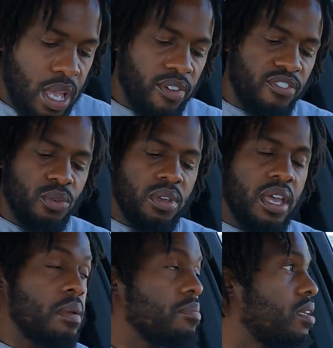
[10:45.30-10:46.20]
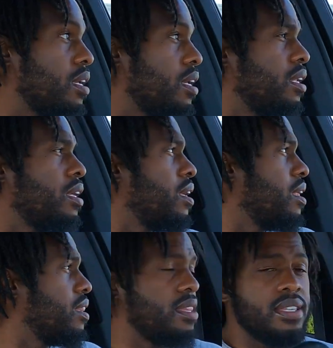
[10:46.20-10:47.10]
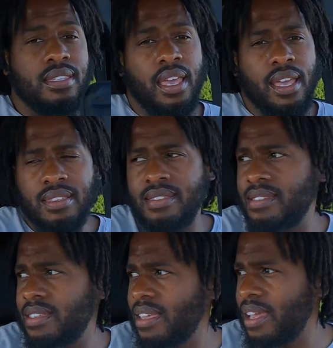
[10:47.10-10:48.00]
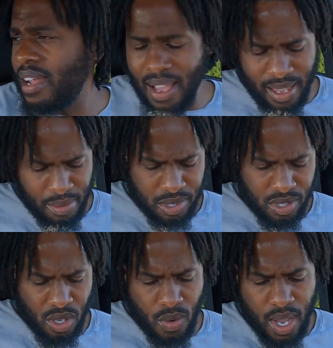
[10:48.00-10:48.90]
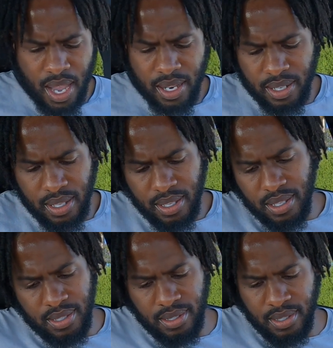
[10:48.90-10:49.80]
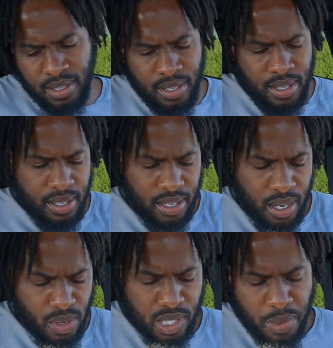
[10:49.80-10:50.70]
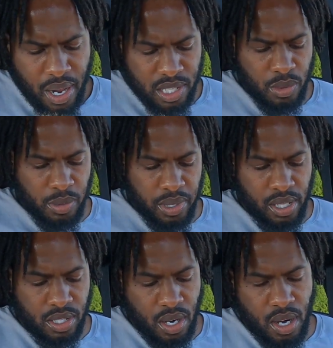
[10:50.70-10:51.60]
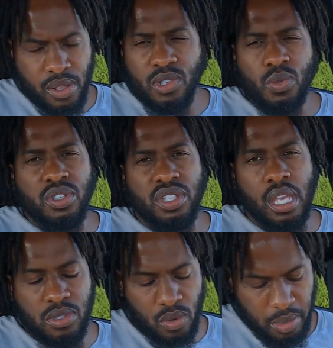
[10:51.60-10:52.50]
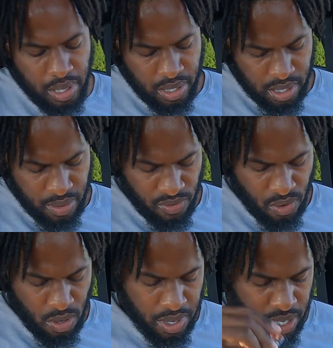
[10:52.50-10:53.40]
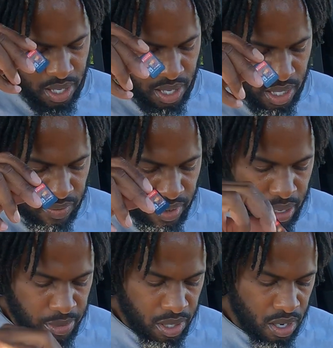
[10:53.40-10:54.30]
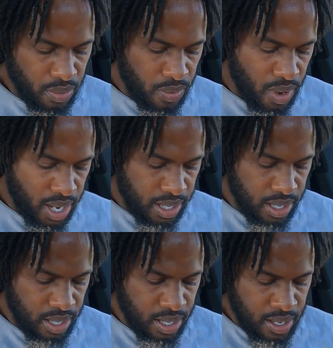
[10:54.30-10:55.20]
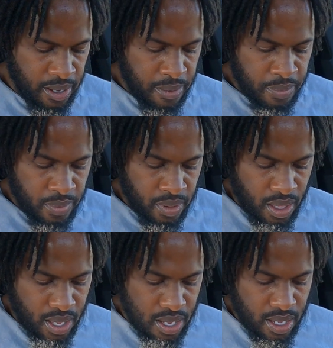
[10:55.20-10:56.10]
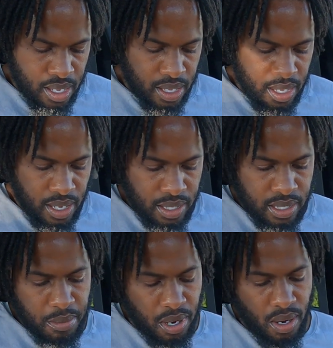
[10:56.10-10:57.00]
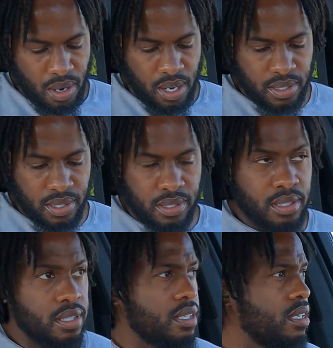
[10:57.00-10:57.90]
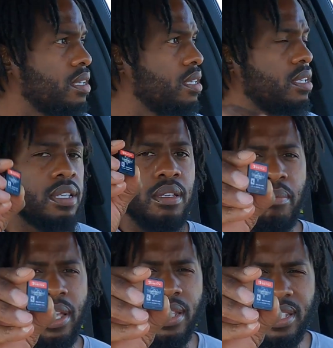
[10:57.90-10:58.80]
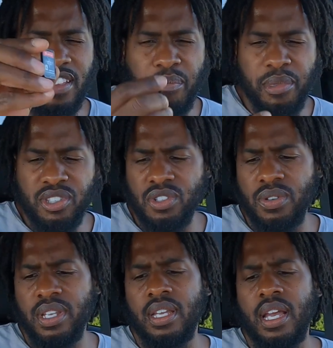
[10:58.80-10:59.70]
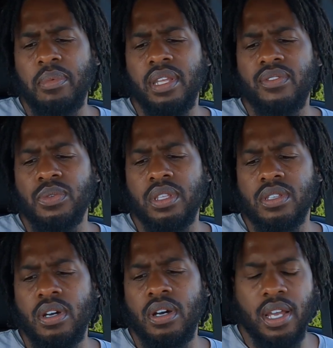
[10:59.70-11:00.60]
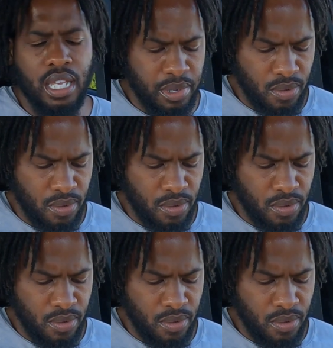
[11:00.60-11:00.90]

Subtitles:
have a few games in this case, and I am so hot. It's irresponsible being in this car. And they're Switch games, so we won't be able to see them for real, but Kings of Amalur: Re-Reckoning, Kingdom Hearts, Melody of Mystery, I believe is what this is called. I could be